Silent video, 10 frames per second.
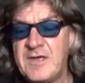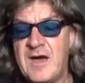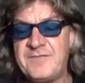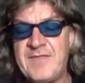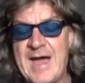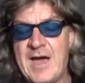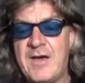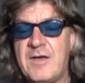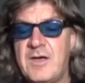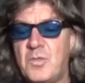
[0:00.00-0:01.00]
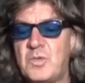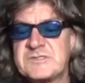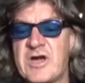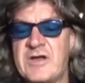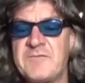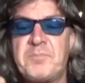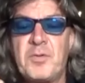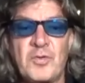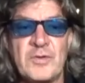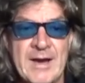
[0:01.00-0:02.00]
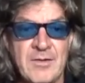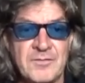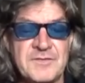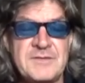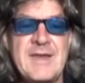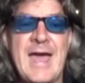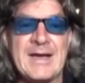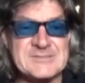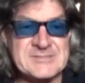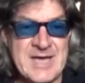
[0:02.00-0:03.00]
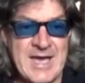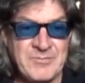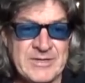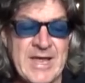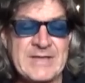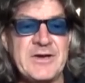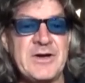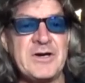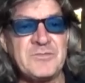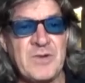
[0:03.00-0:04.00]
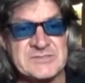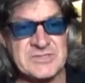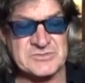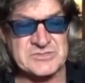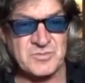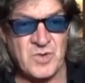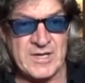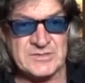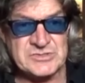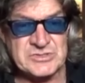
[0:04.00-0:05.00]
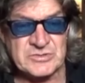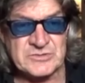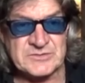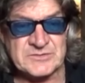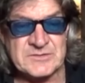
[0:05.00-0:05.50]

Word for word: And that was kind of borne out the next day when Eddie Hearn went on to White and Jordan,